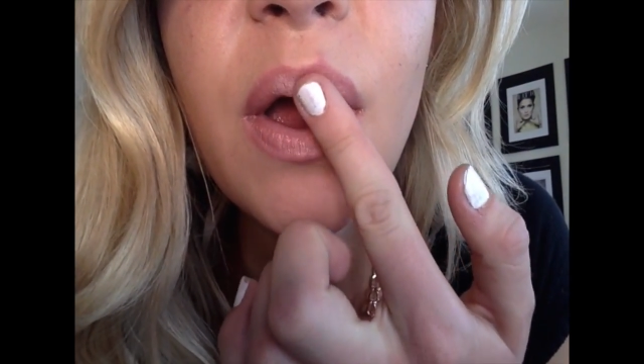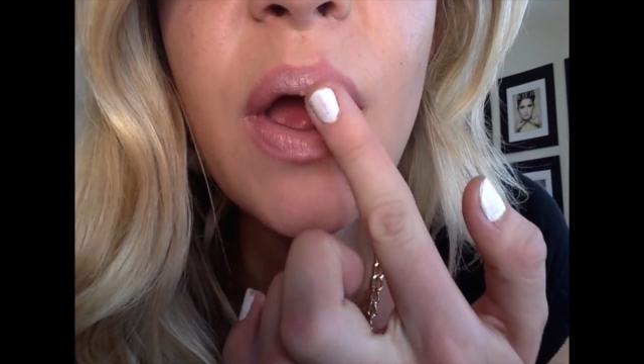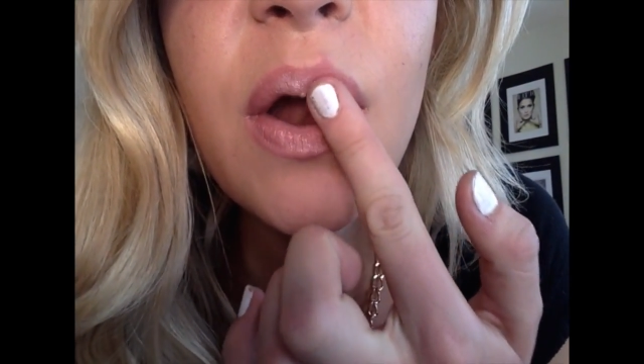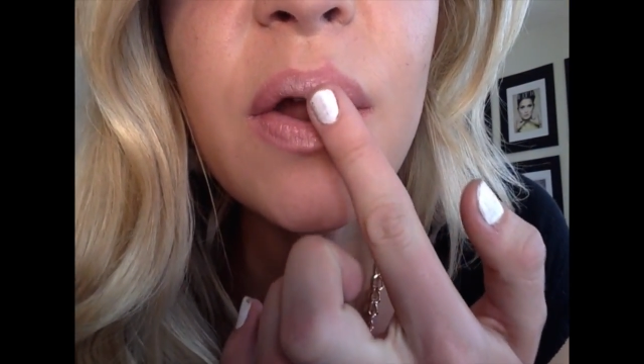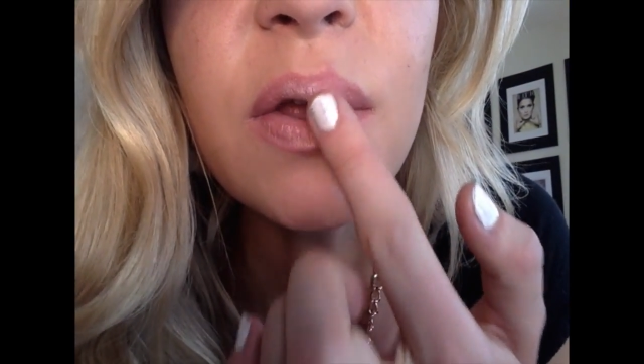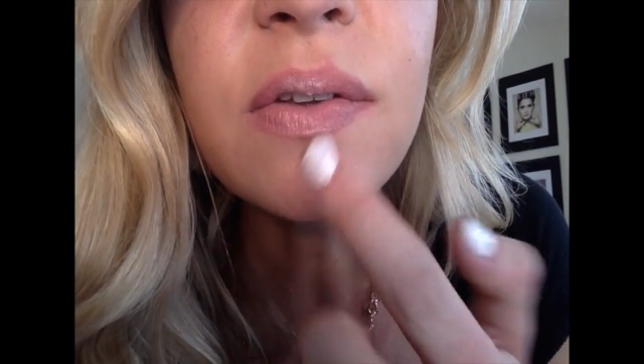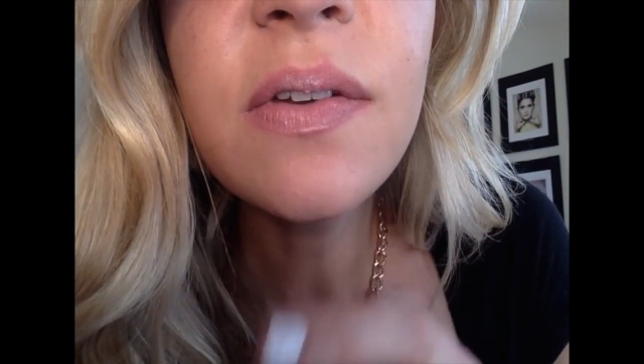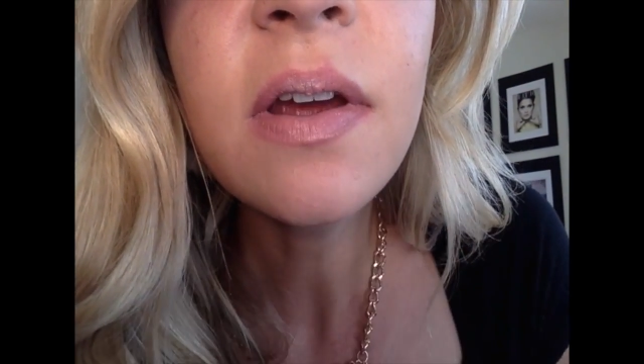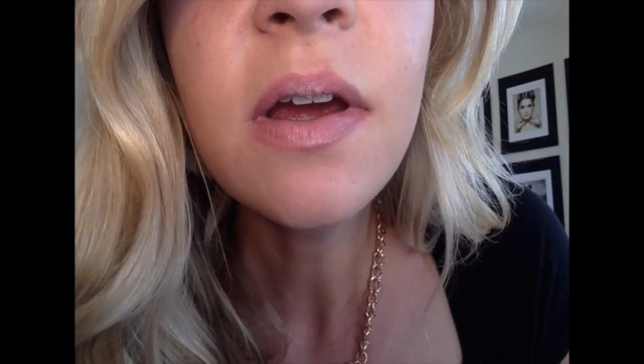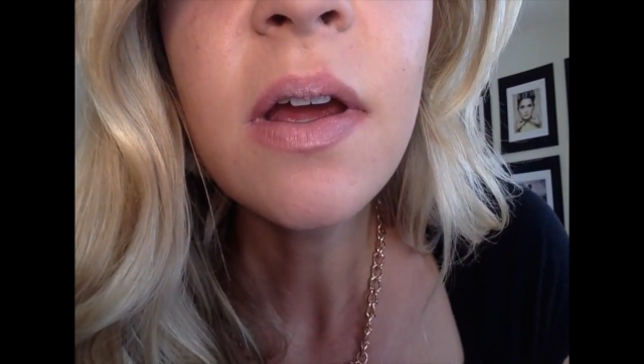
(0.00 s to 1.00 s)
going to
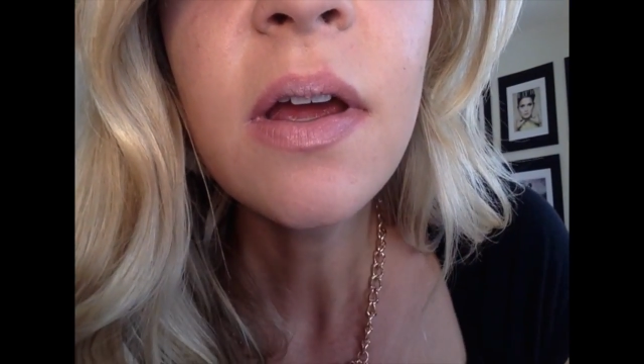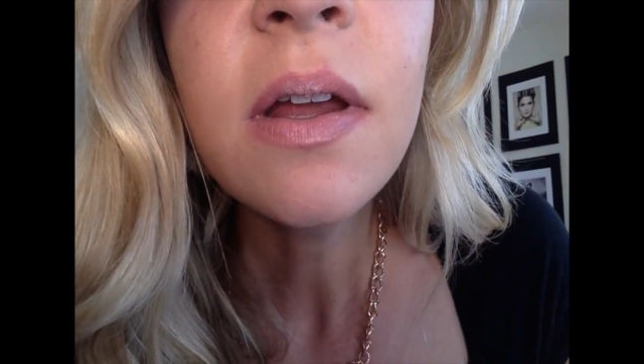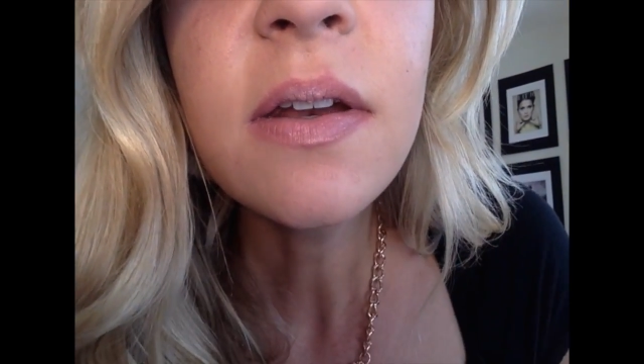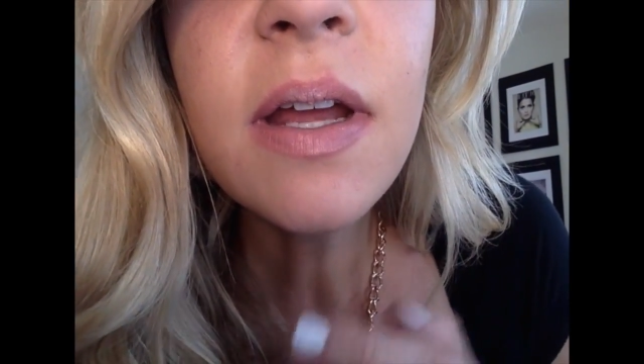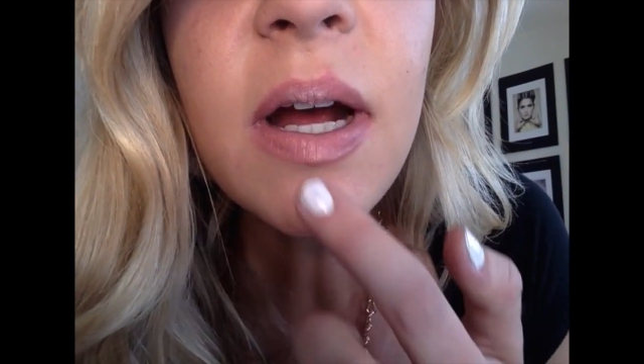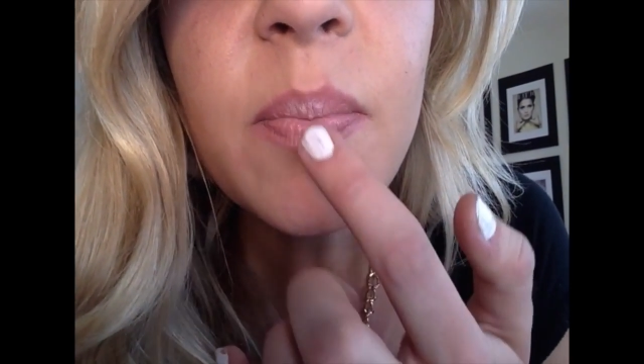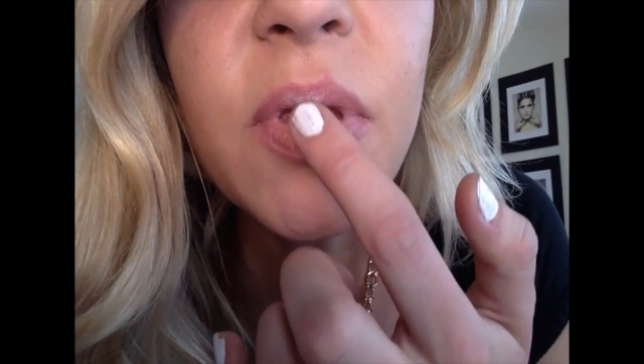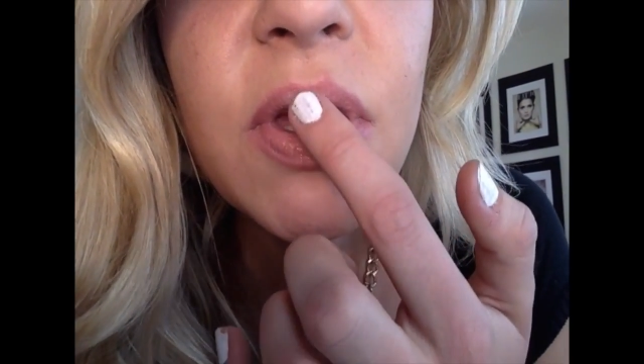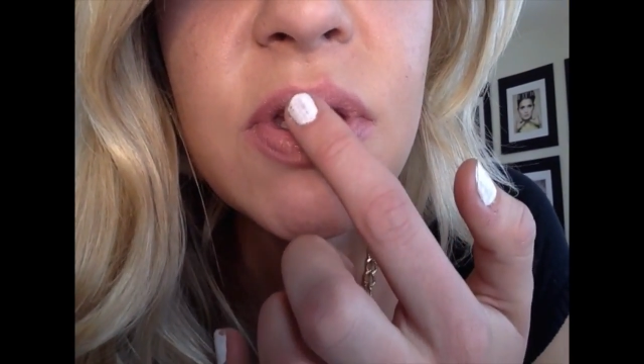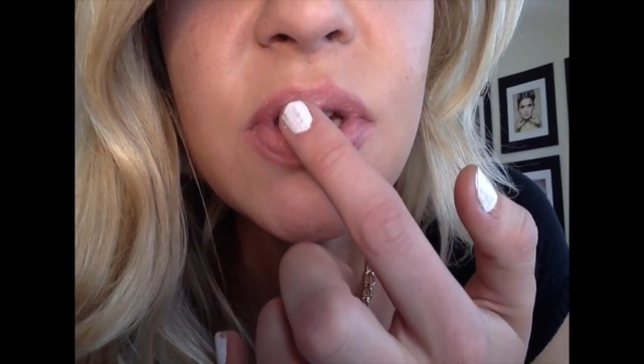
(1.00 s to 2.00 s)
just dab
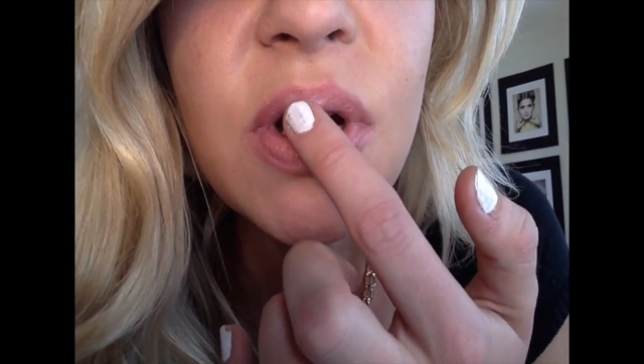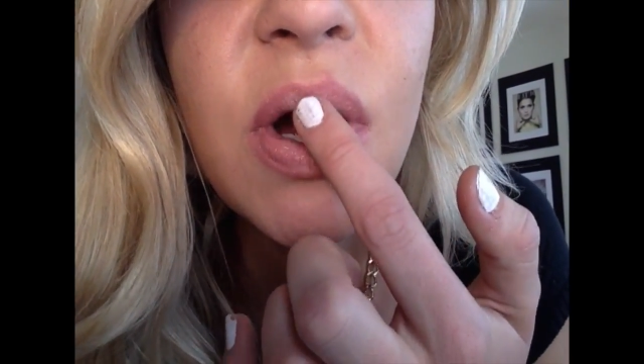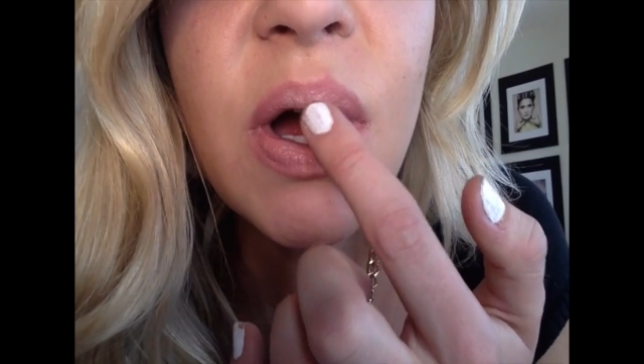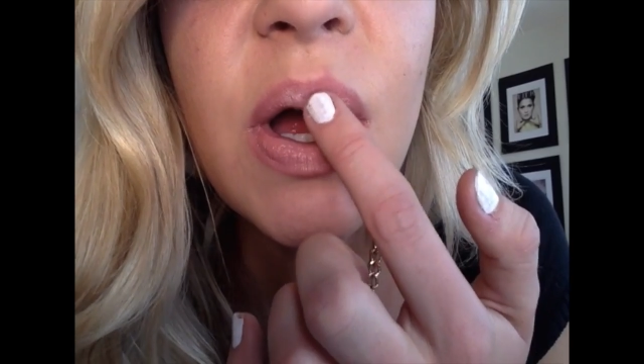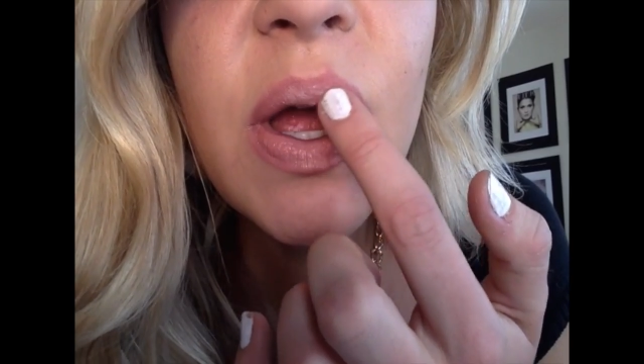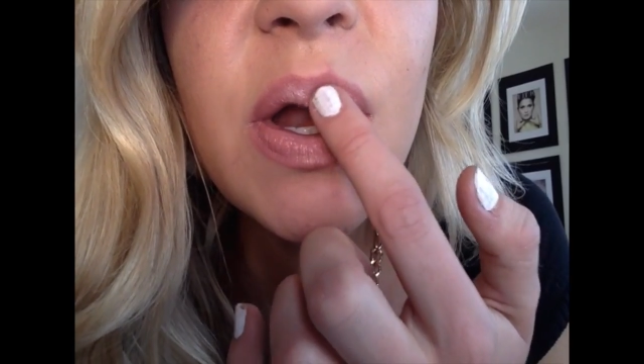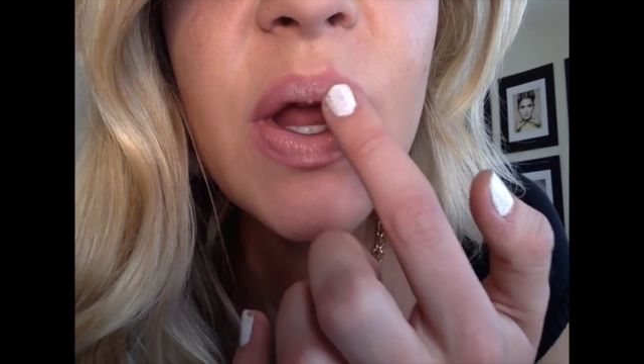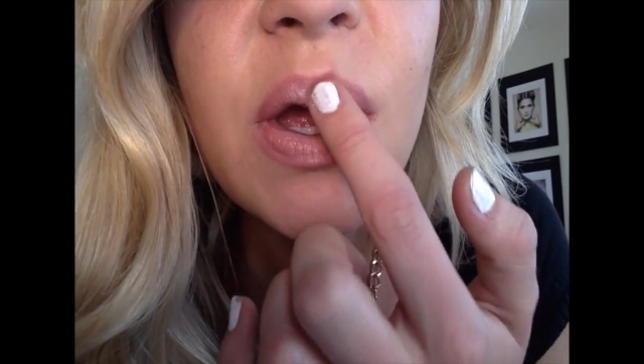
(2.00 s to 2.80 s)
this on.